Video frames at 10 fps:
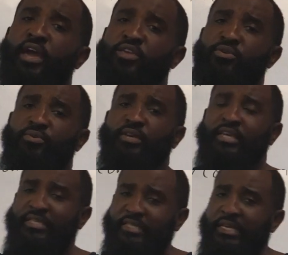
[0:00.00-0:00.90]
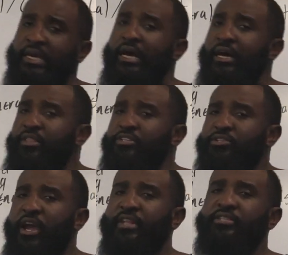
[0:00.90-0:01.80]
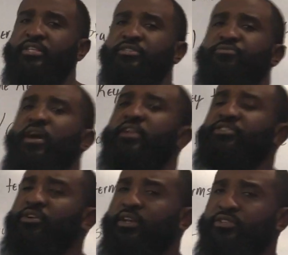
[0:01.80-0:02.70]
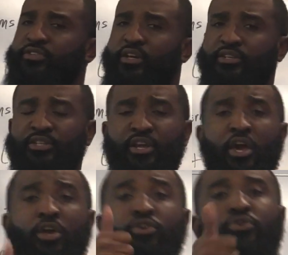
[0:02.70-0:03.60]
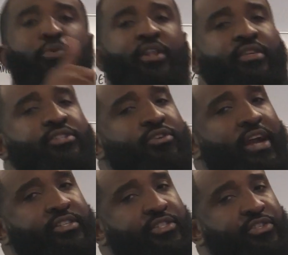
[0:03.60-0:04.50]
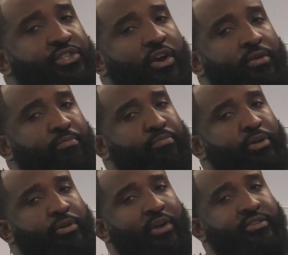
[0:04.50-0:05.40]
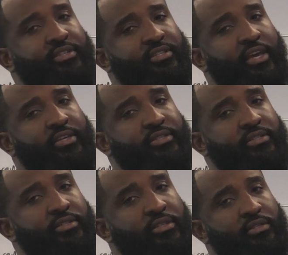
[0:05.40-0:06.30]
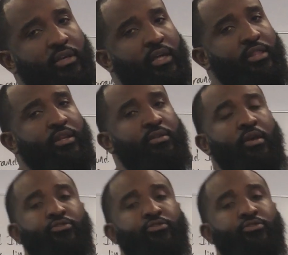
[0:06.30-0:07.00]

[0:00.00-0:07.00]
and you'll get other strategies for how to start an introduction. Use one of these strategies to start, build around 6 to 8 sentences, and then